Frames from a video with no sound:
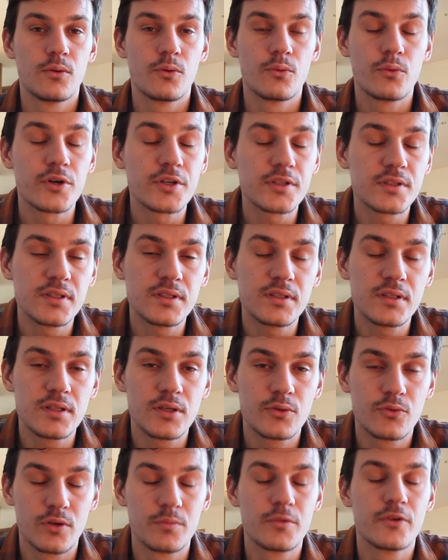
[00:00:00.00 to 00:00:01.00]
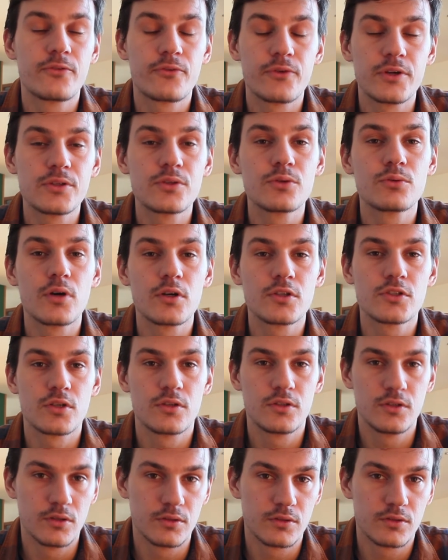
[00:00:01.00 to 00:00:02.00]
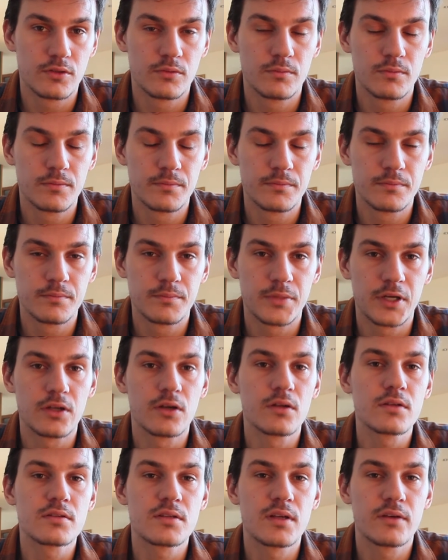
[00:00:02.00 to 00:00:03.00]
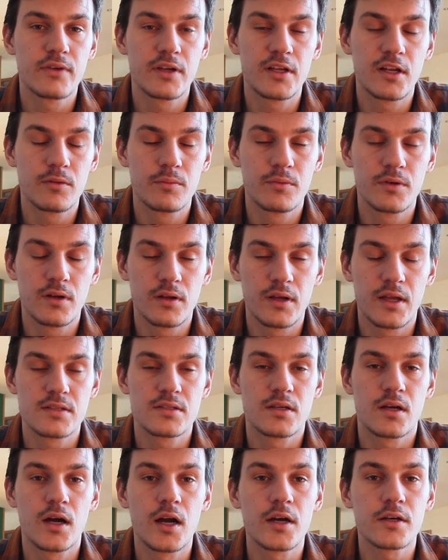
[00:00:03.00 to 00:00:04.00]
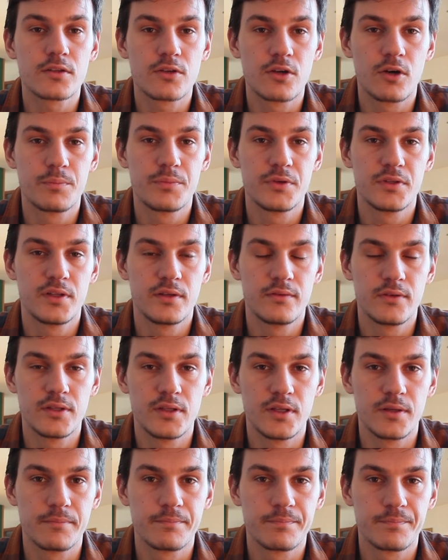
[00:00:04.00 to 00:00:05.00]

Worth It will be free to watch on YouTube, but also available as a hard copy DVD.